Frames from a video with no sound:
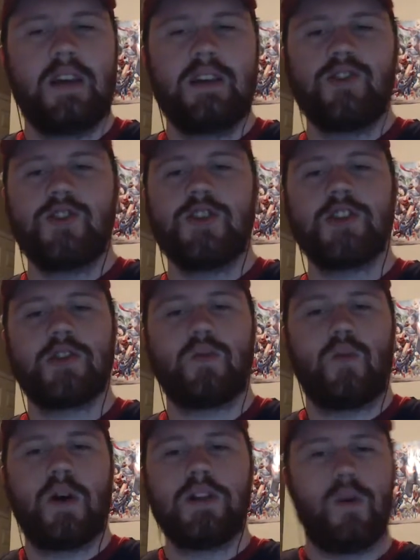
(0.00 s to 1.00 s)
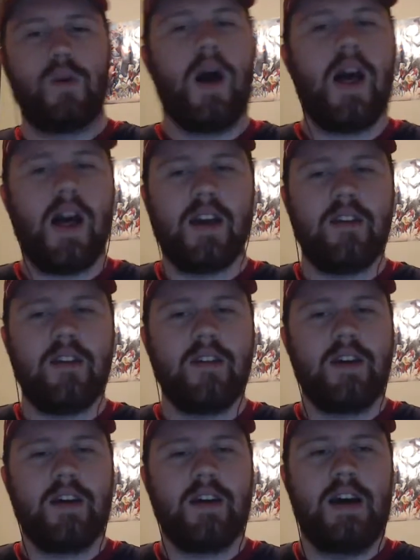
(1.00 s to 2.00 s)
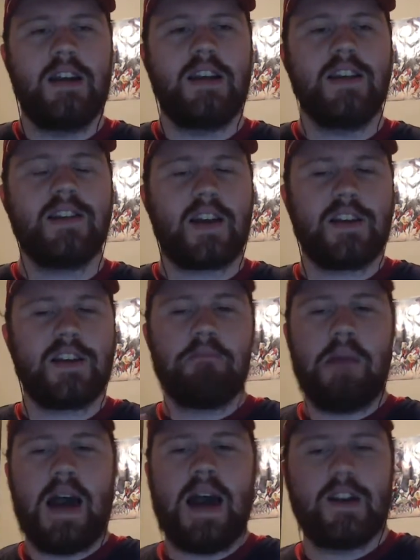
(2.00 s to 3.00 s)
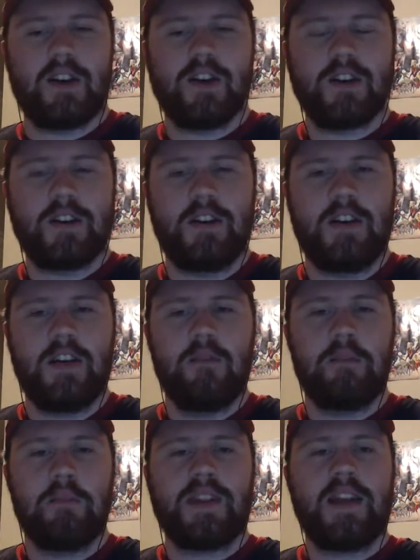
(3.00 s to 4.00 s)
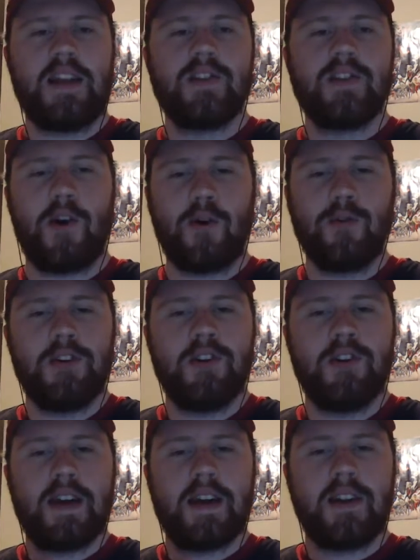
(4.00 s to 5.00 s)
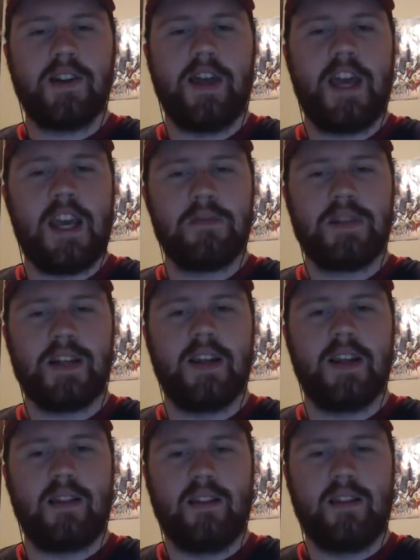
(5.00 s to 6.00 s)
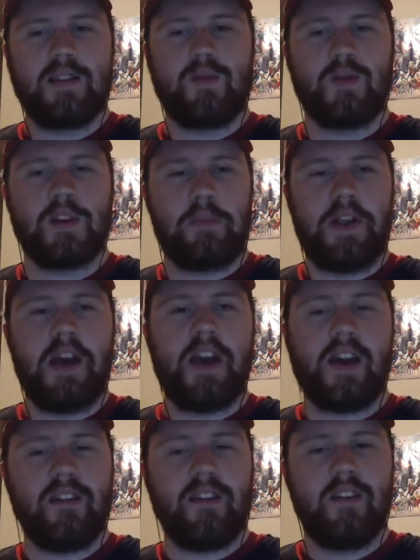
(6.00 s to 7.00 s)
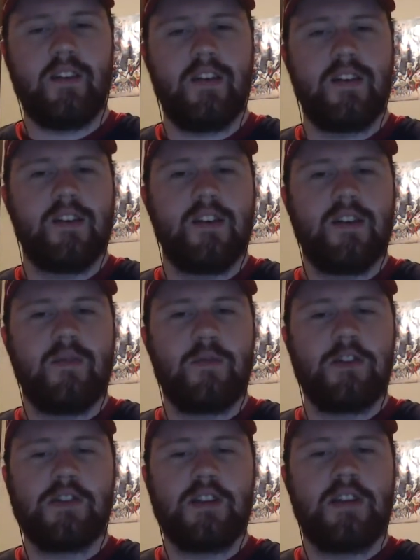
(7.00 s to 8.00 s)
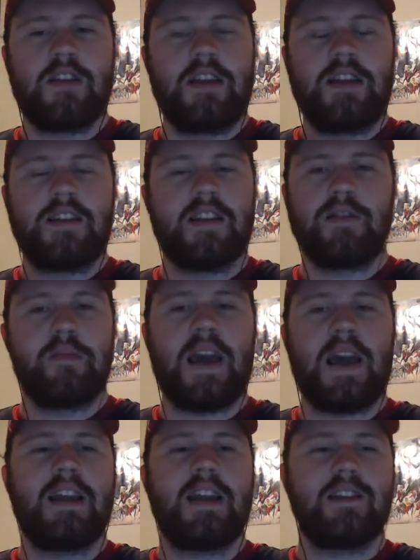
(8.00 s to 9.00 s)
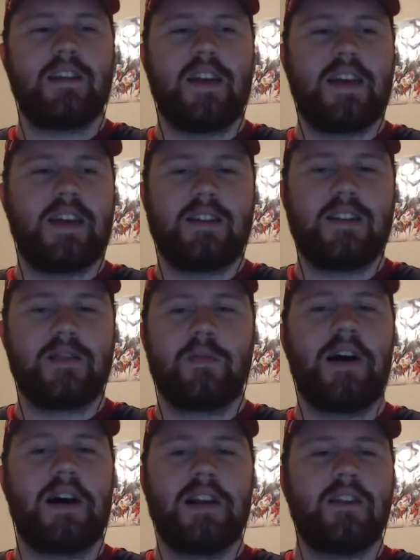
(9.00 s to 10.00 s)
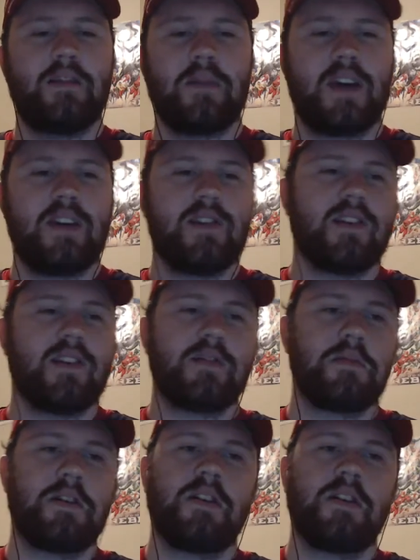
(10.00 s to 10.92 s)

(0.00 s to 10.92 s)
She just runs away, and he's actually mad at her. But then he totally, like, claims that, like, this was a plan. It doesn't make any, like, this plotting didn't make any sense to me.